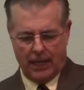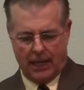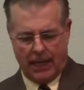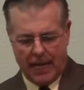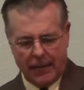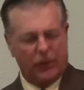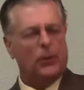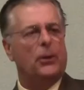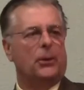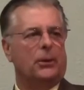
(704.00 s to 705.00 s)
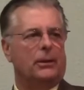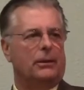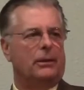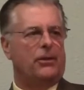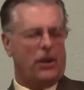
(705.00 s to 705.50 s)
He too,
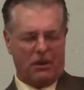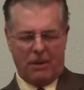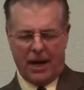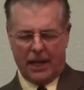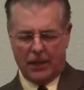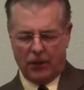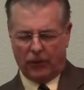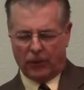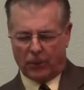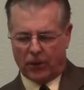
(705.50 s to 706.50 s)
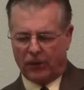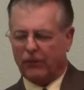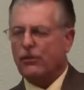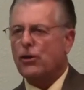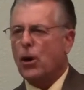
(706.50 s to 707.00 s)
Jeremiah, used the words
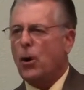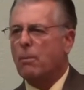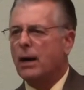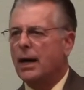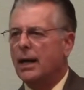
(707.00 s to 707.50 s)
of Job.